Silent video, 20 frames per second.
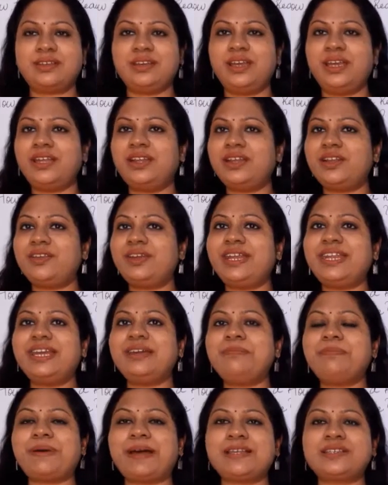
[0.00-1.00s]
in a
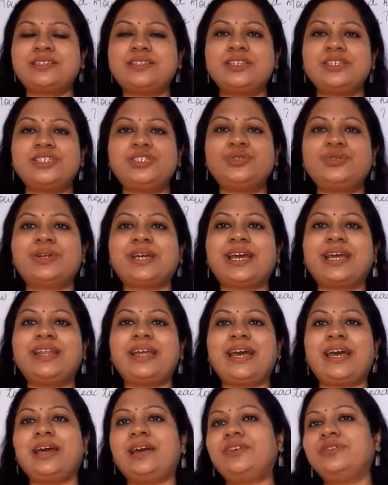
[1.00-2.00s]
reading passage you can
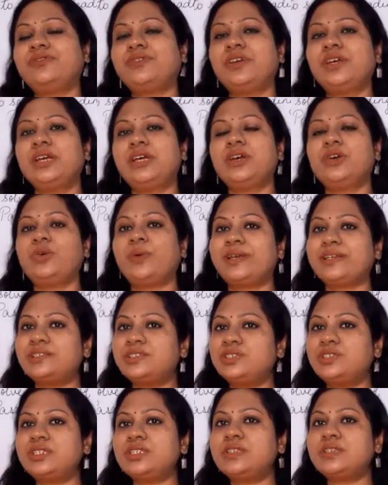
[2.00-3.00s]
have
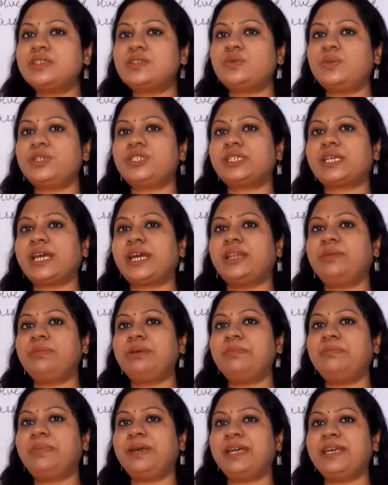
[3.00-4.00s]
questions which can
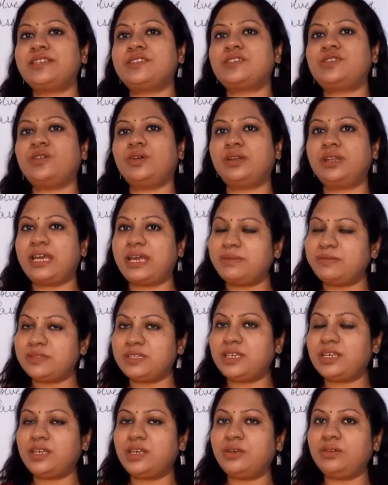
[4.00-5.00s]
be based on
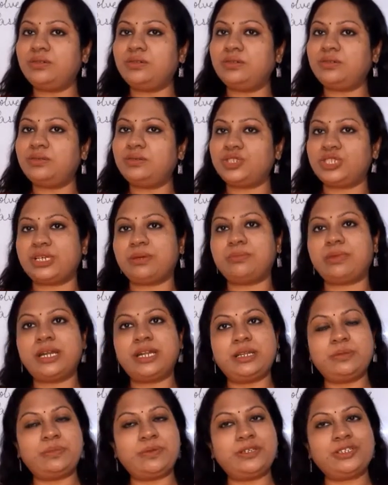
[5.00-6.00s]
MCQ, which are
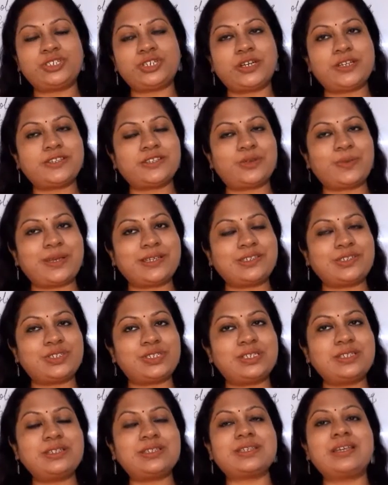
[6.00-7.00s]
multiple choice
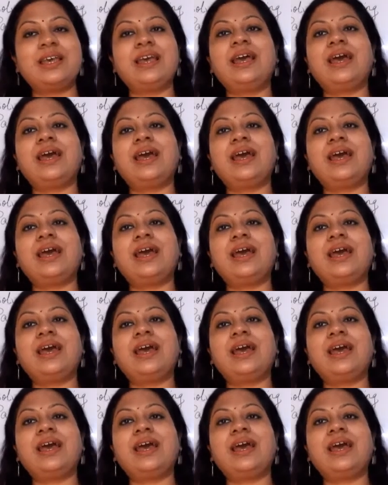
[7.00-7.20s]
questions,